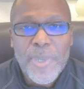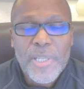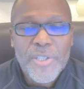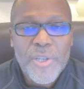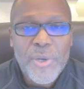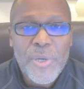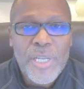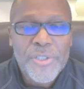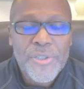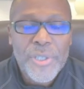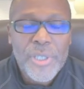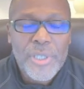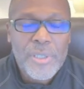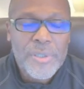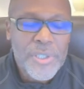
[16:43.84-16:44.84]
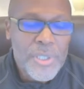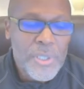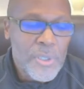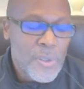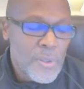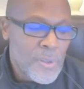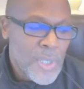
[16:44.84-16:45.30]
been so integral
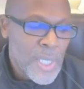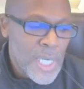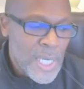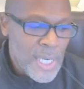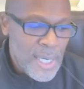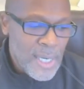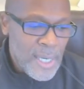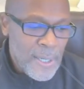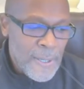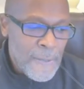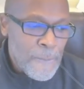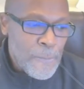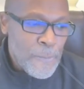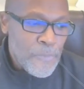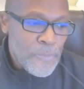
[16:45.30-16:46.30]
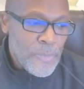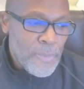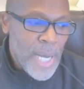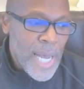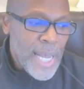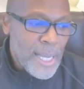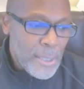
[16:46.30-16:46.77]
to
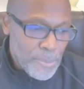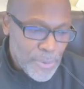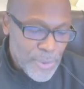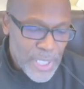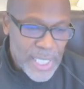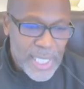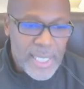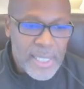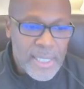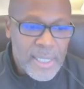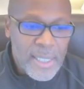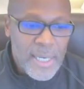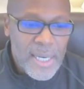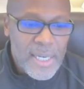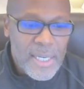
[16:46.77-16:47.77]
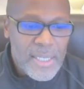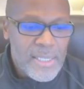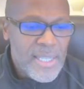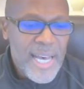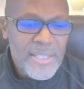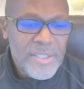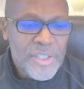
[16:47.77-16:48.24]
my upbringing,
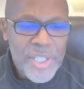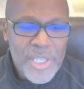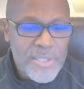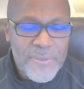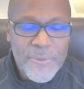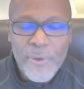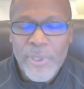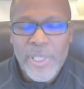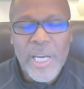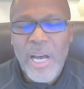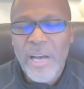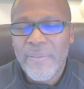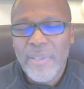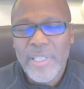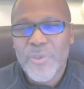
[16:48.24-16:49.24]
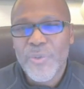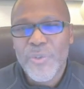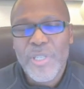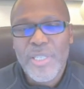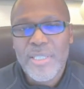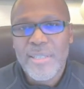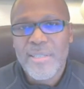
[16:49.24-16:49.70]
not just for the obvious
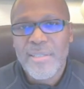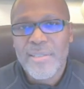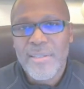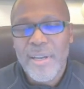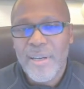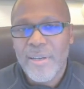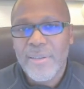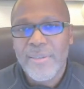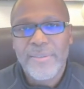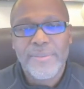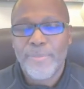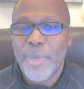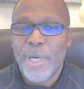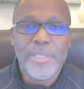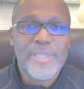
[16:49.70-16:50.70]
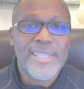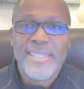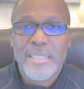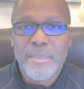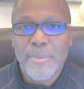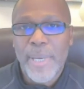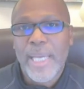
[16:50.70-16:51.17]
reasons of
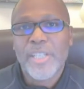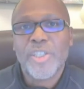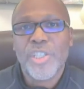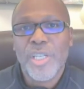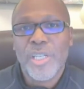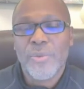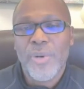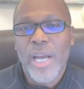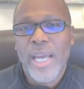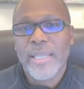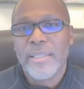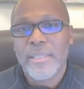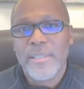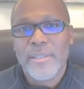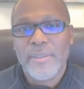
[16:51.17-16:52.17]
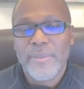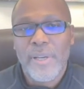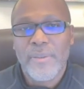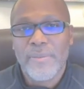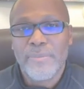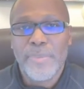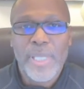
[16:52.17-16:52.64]
participation, right?
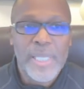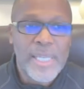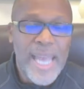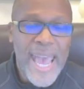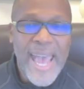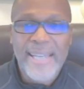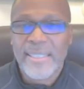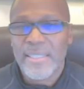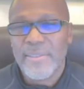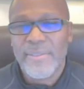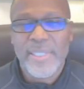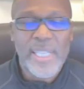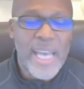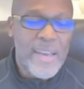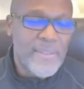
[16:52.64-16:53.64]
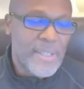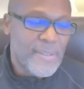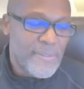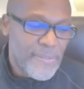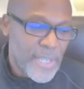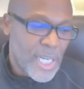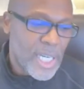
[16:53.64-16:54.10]
Of being active and having
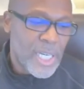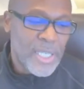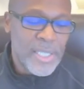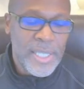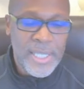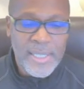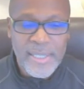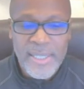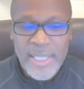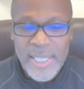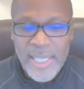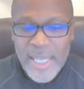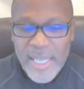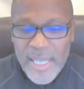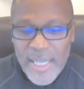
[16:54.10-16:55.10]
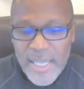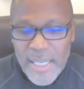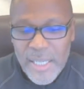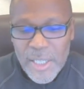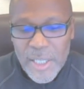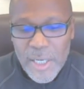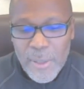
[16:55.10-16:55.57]
fun. And,
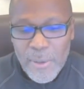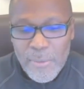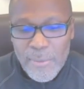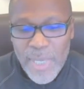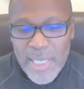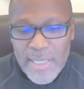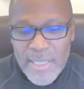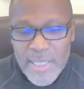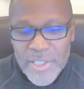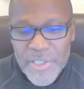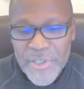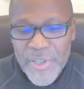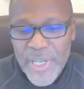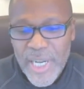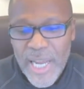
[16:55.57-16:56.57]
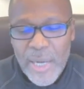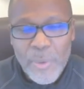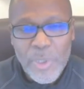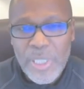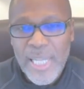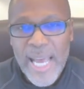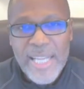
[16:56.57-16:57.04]
my sister and I
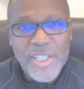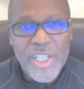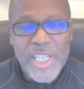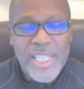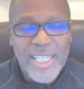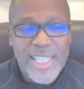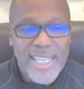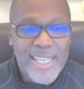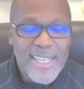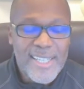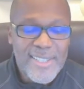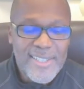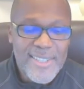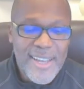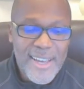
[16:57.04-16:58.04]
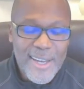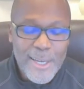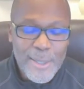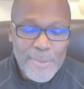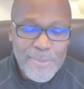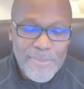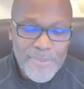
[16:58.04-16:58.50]
were latchkey kids.
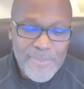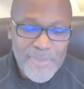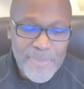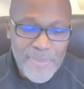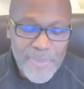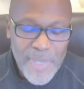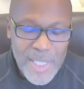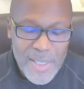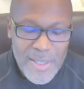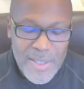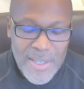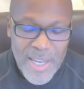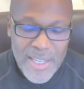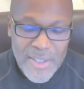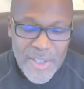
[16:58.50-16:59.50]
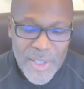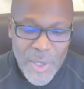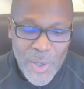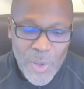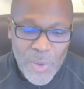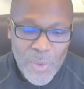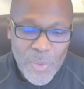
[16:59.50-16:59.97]
And
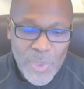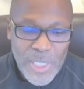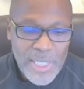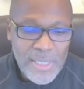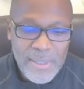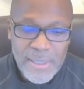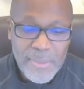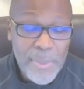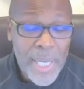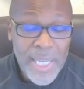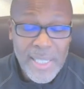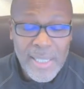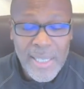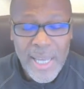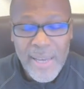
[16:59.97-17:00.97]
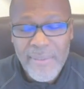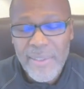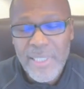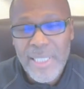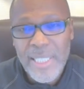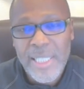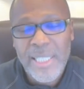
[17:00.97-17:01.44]
so we depended
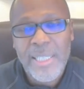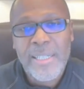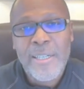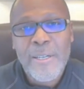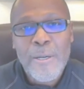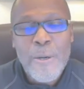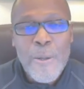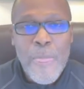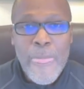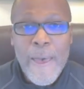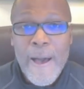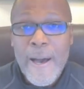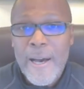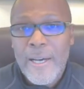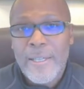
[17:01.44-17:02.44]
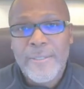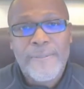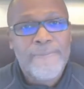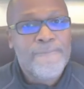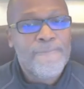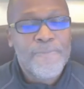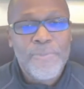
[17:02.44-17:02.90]
heavily
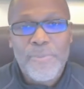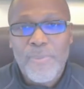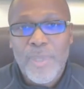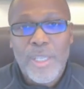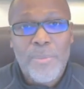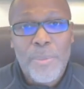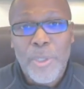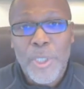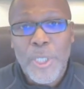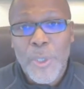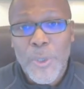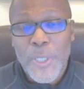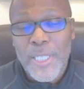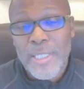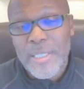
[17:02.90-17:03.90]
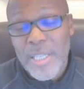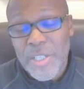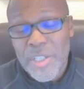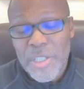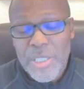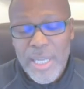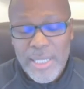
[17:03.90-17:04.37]
on community
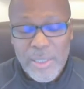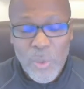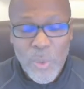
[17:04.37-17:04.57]
organizations like the